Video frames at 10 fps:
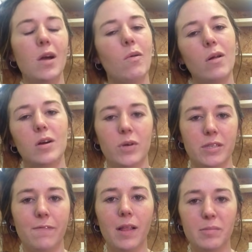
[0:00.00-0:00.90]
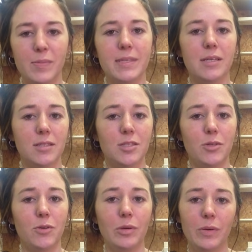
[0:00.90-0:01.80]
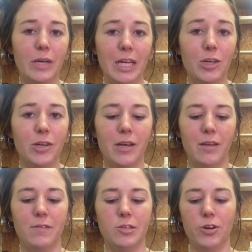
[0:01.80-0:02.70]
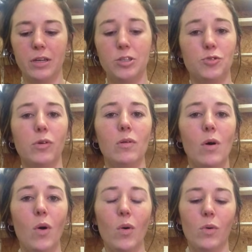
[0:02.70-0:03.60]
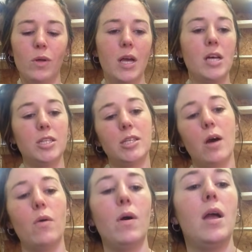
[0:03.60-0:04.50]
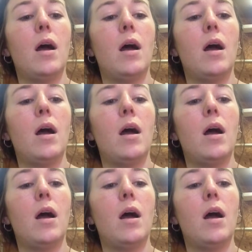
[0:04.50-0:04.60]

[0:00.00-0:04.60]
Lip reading: Well, of course, the Phillips bit doesn't do you any good if you're trying to drill a hole. So,